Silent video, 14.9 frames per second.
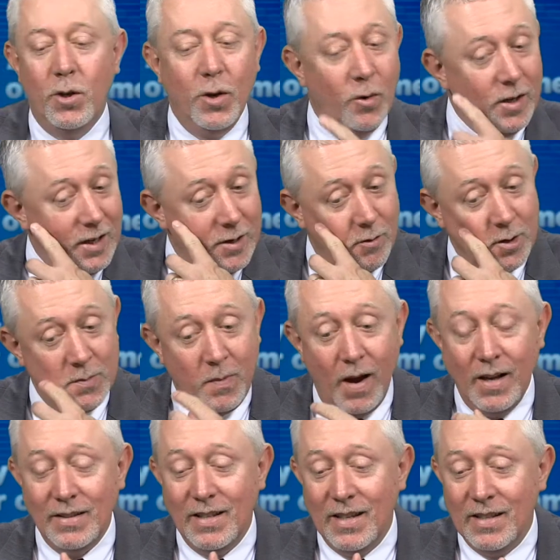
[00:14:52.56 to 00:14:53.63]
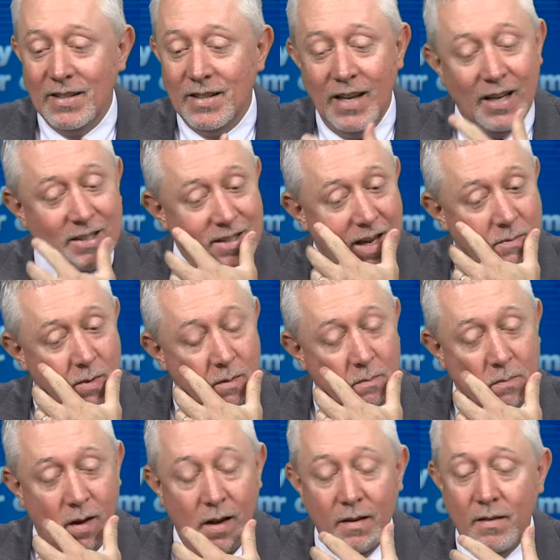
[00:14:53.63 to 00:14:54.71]
you don't get to respond to this next statement,
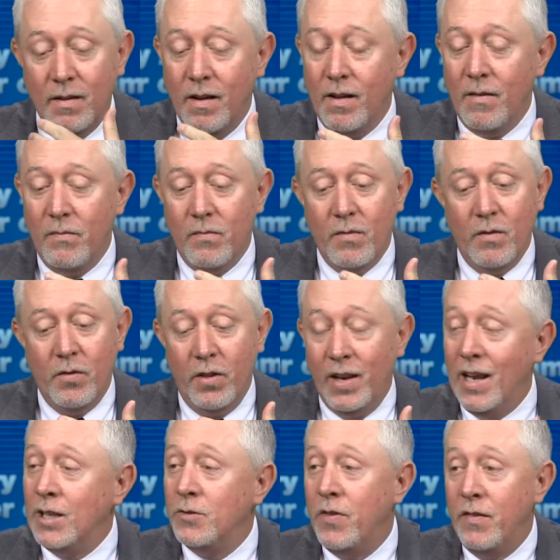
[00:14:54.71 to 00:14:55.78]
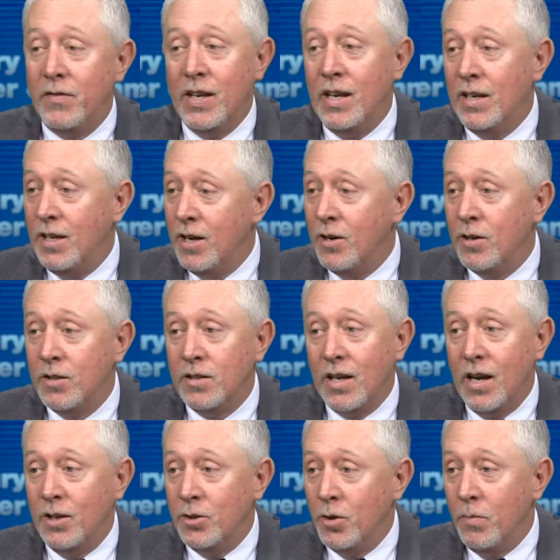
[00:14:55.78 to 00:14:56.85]
but for the next 15 years,
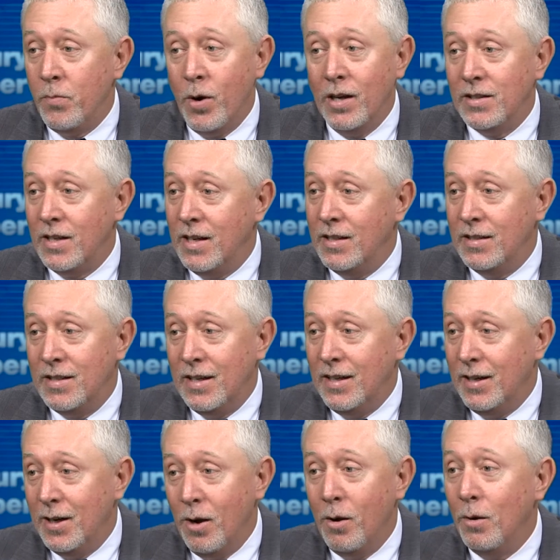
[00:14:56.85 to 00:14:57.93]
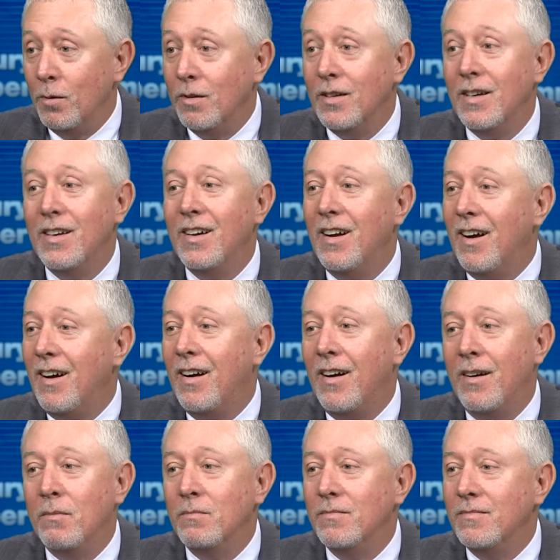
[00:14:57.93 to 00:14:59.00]
as your president and CEO,
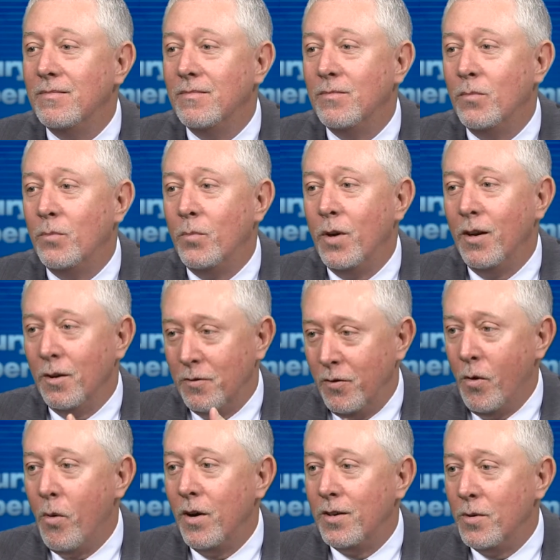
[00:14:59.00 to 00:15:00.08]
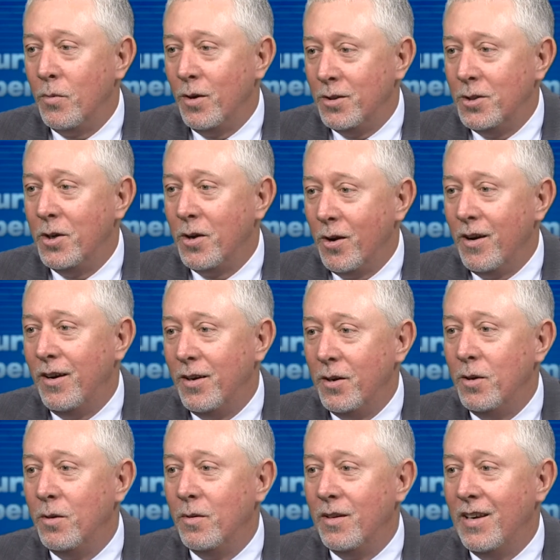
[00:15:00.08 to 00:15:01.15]
we look forward to what you're going to
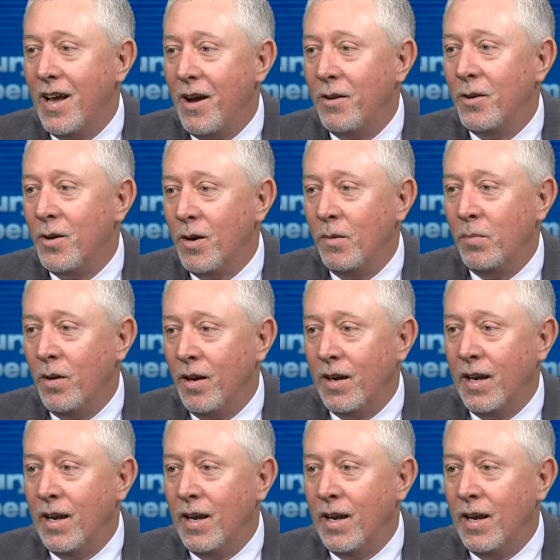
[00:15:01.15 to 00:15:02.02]
do and how you're going to plug